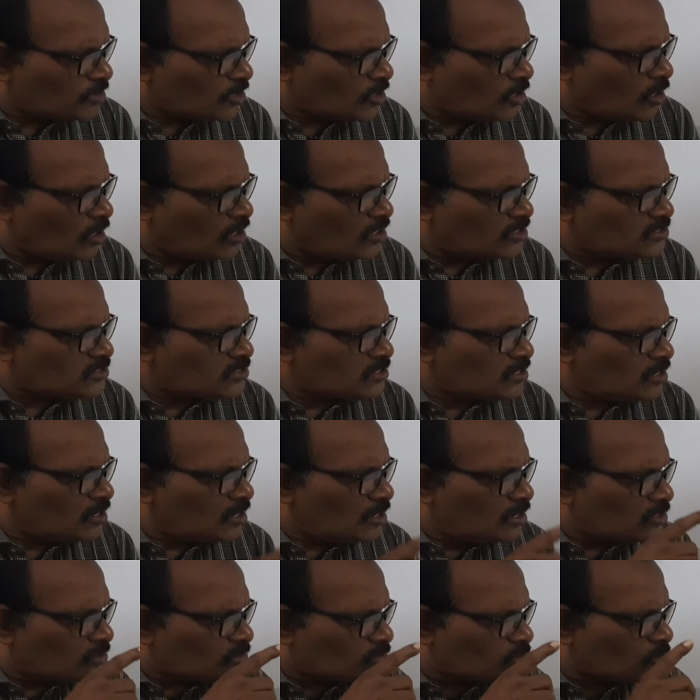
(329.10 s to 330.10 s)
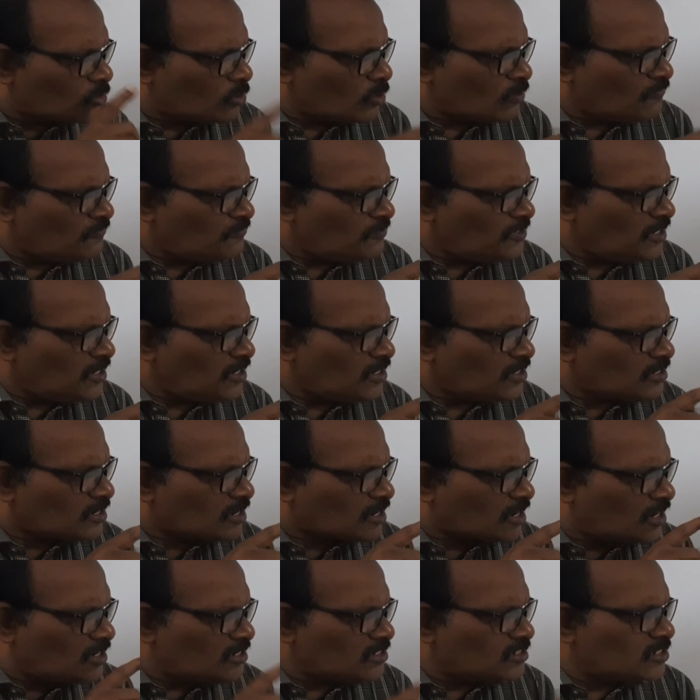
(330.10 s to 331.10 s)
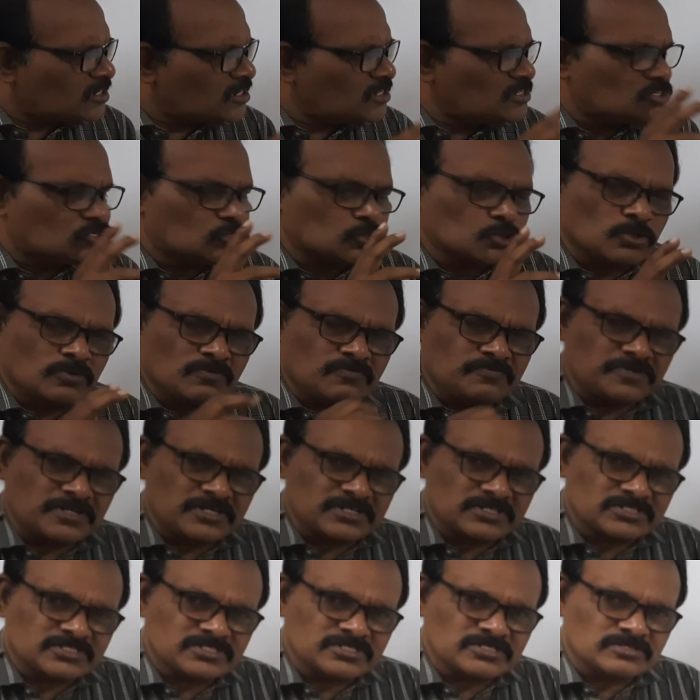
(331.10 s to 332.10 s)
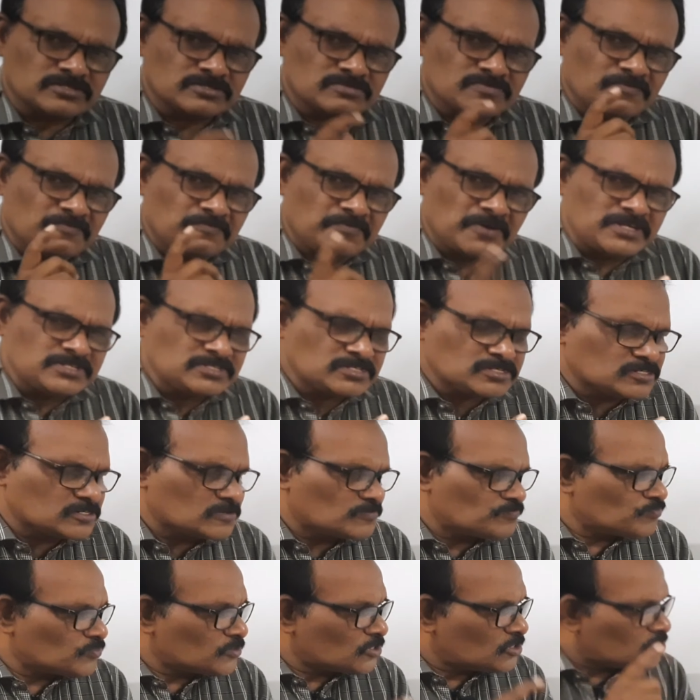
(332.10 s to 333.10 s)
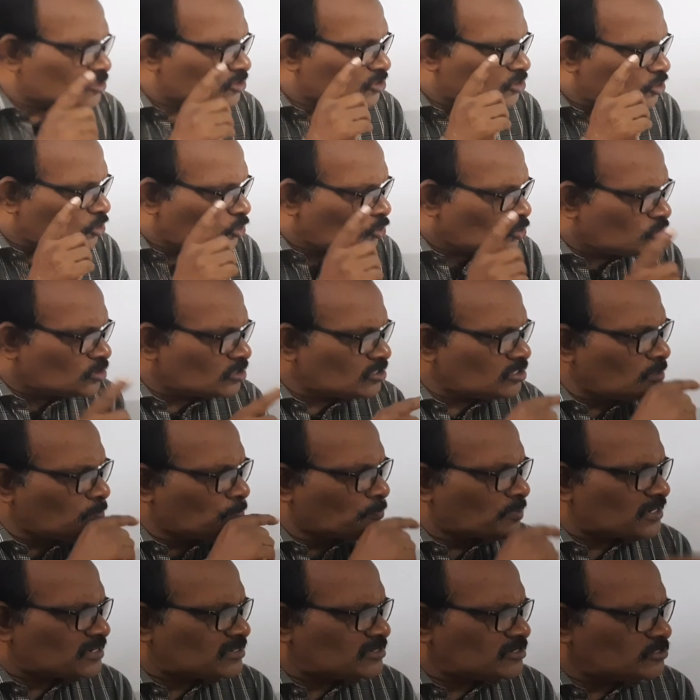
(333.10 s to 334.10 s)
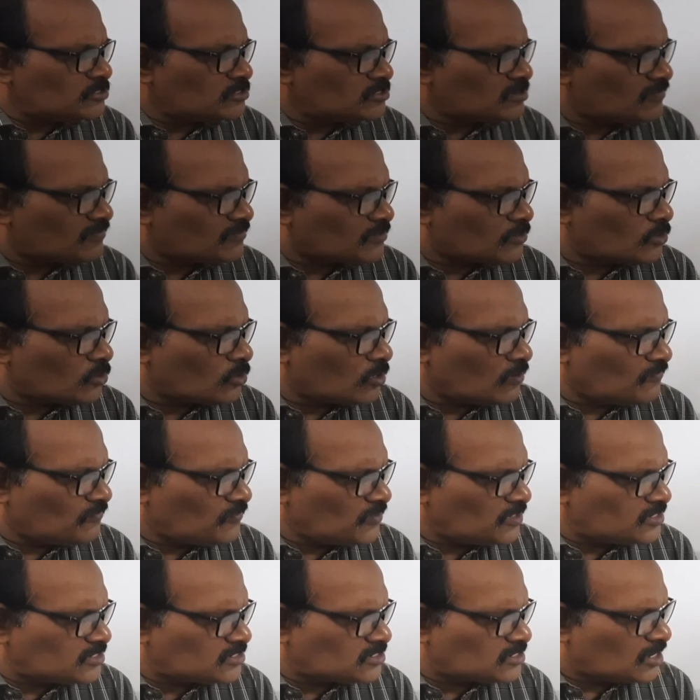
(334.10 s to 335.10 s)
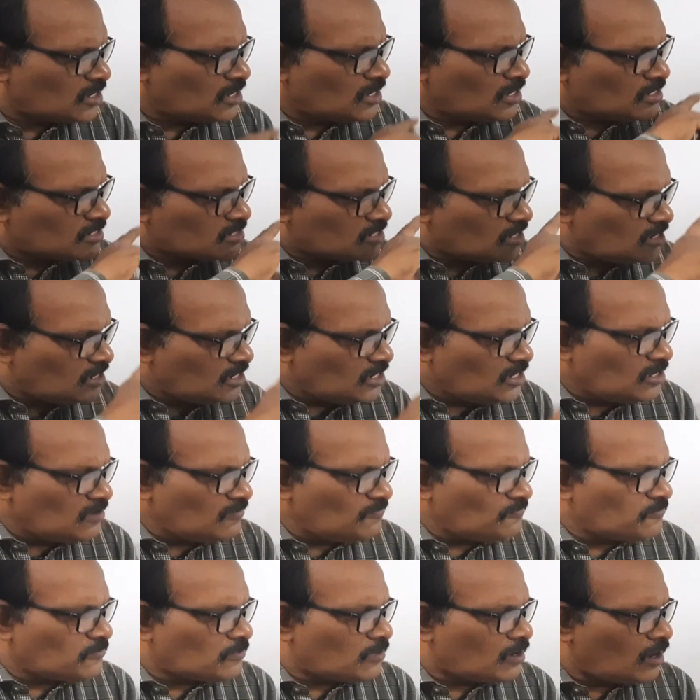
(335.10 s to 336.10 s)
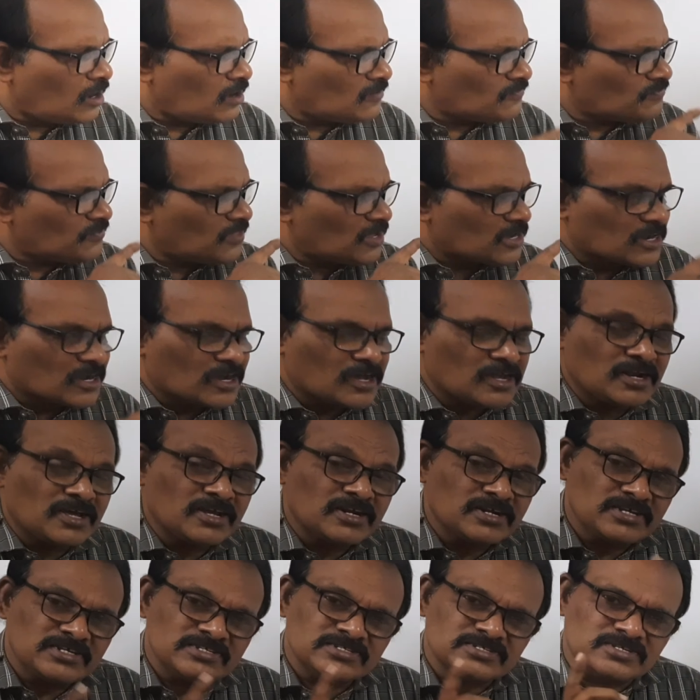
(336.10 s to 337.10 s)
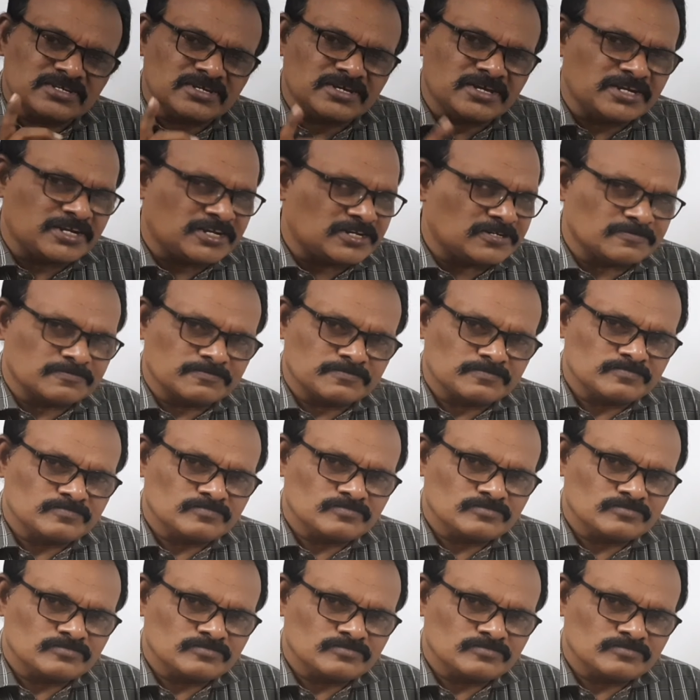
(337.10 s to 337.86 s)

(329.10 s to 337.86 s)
because chlorophyll contains two functions. First, due to the presence of chlorophylls, the leaf of the color is green.